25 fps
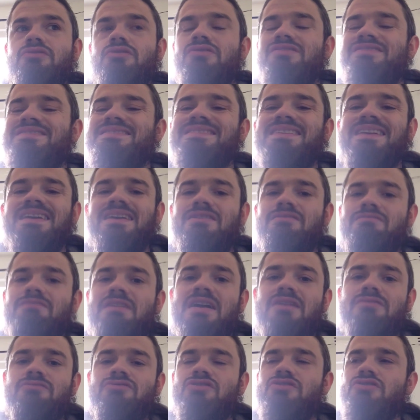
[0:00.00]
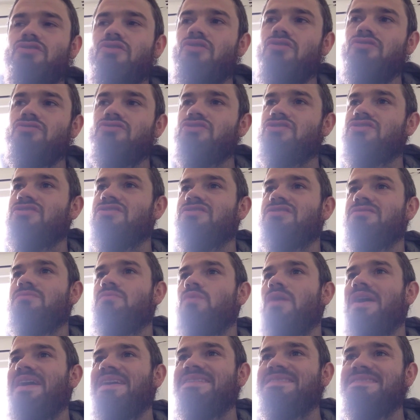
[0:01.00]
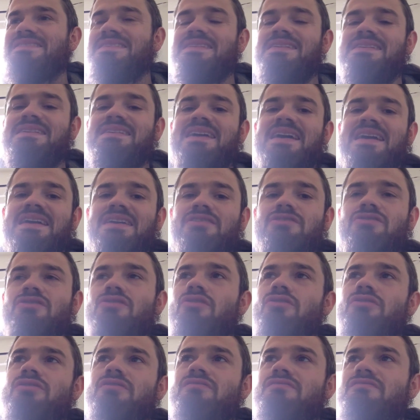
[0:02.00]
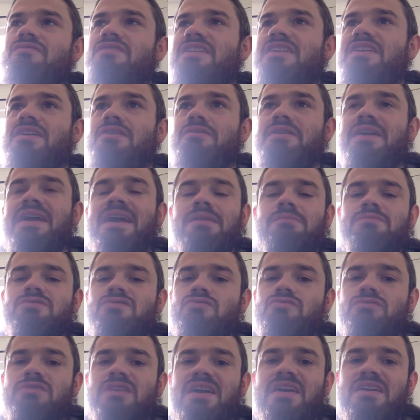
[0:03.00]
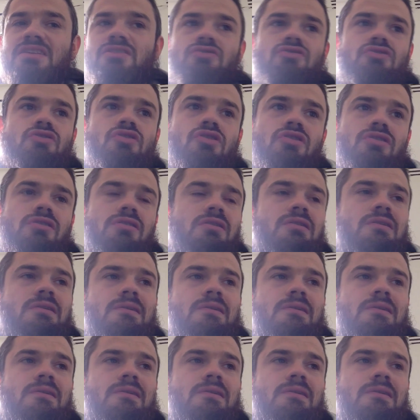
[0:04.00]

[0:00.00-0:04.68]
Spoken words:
sitting around, you're not just wasting the day, you're not on the video games all day, you're not